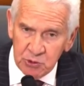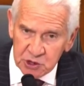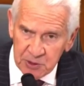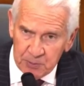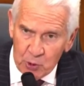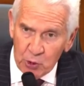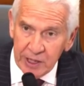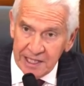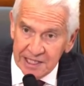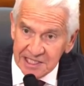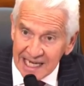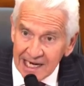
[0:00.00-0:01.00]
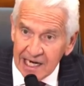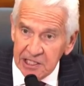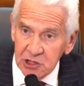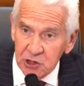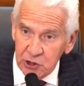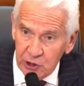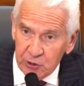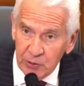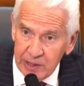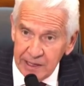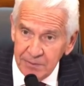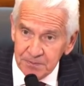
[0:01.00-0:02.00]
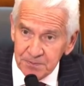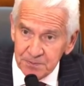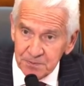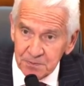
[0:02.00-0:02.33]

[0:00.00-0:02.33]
will support its allies. Do you agree?